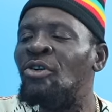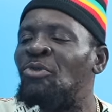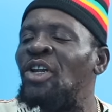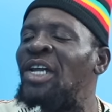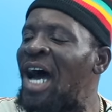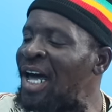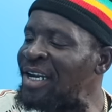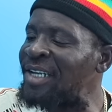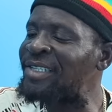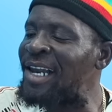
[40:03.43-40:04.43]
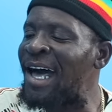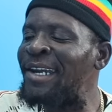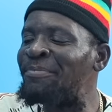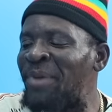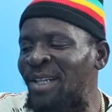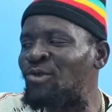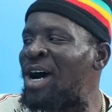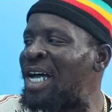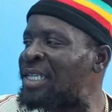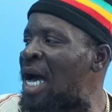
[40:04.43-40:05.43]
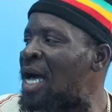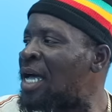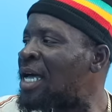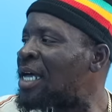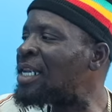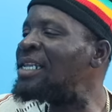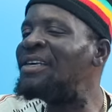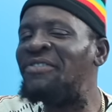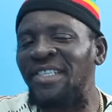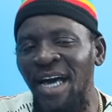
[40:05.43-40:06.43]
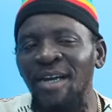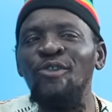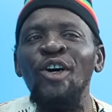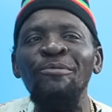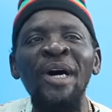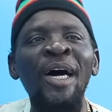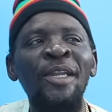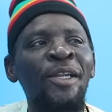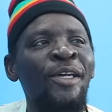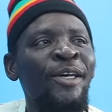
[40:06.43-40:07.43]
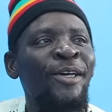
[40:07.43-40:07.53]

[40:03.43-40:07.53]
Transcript: But the undersell and the pot water, leave it alone, man.